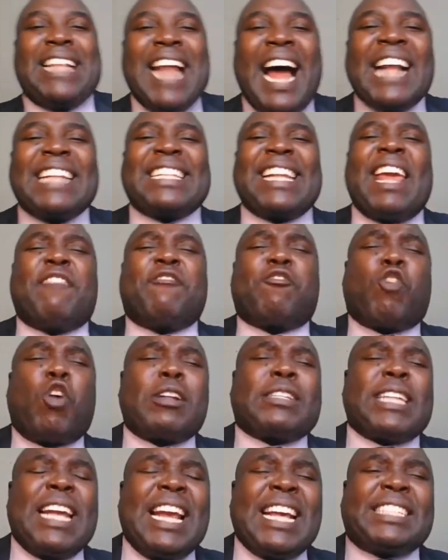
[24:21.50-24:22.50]
that you have
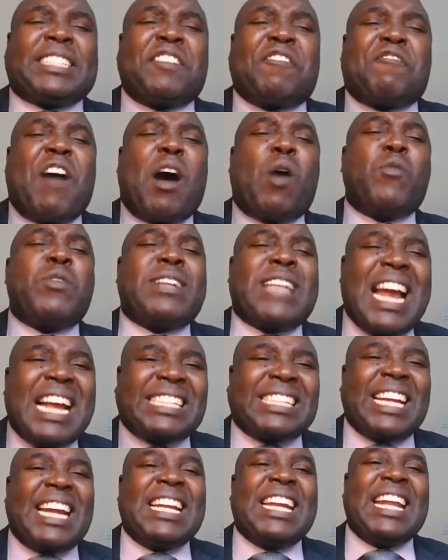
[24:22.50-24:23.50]
got its
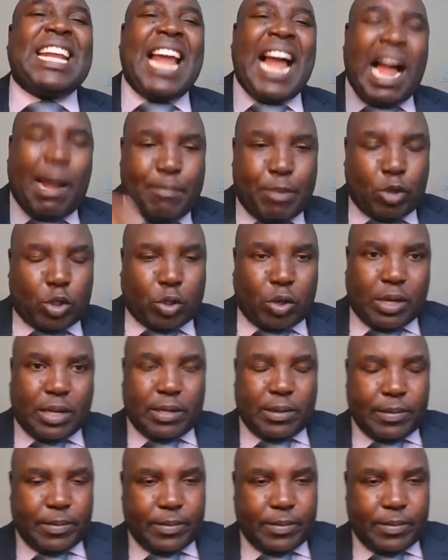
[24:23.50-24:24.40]
foundation in Hamilton,